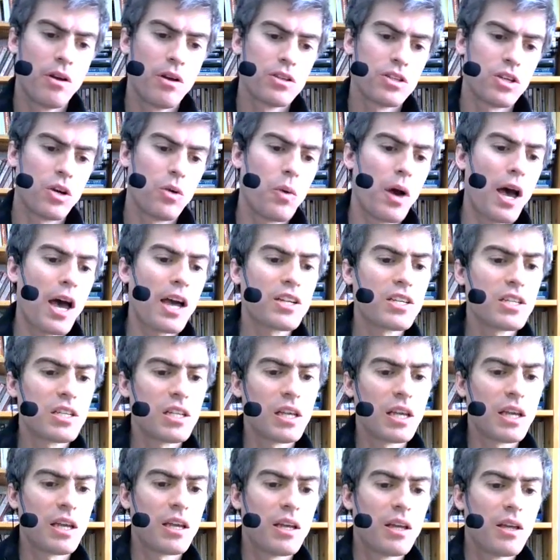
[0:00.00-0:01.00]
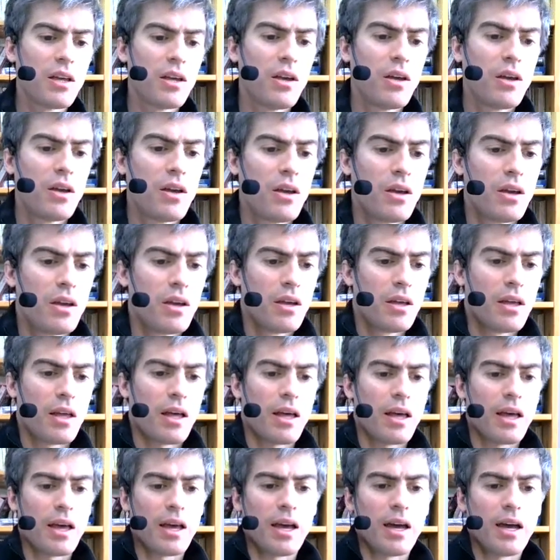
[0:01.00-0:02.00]
So actually,
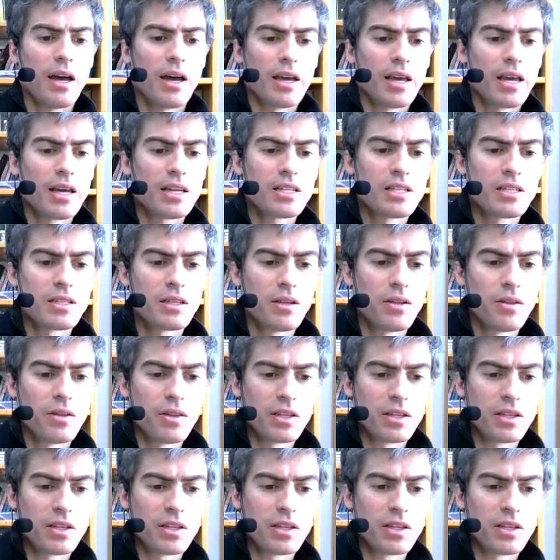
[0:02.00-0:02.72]
I guess